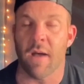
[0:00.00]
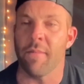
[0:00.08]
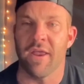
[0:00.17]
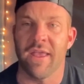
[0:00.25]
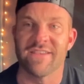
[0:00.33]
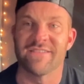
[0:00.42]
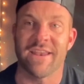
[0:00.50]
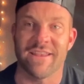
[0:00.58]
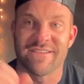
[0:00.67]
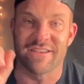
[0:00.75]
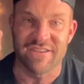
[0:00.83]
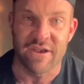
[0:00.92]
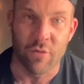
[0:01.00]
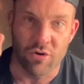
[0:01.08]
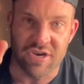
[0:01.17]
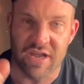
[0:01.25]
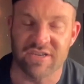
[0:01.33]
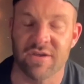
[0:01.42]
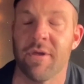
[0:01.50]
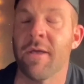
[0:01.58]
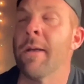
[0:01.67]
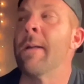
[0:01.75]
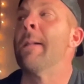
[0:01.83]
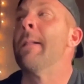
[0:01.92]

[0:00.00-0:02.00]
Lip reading: I mean, he said it's a 0 chance. I mean,